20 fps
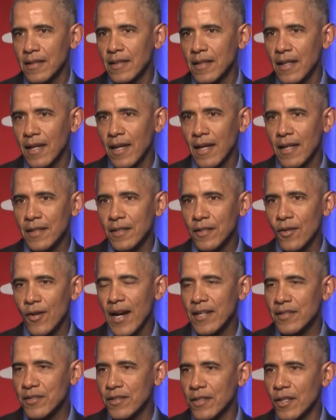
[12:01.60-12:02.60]
that you're
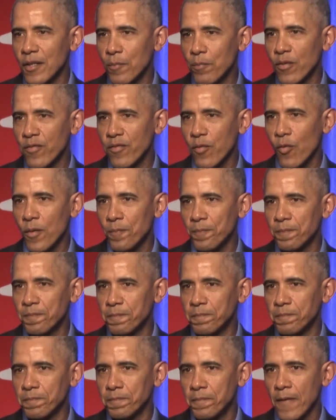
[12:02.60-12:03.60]
actually going to perform.
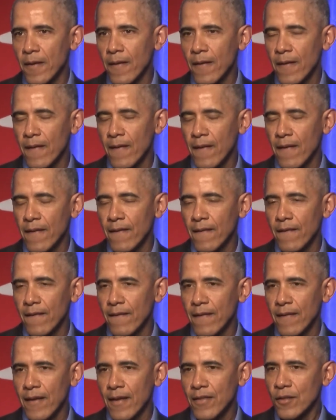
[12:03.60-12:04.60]

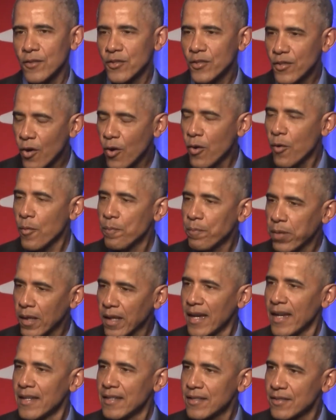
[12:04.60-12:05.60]
And there's no
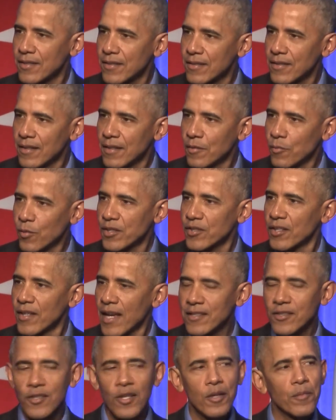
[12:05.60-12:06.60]
place in which
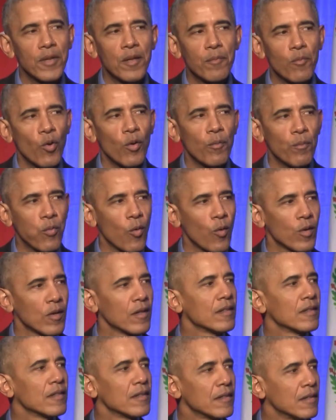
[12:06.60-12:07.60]
that's going to be more
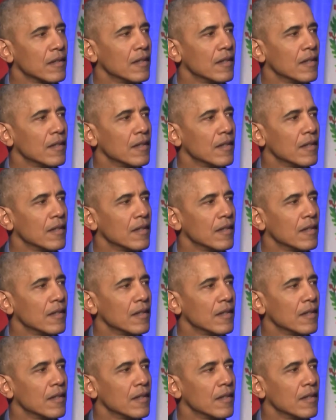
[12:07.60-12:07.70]
important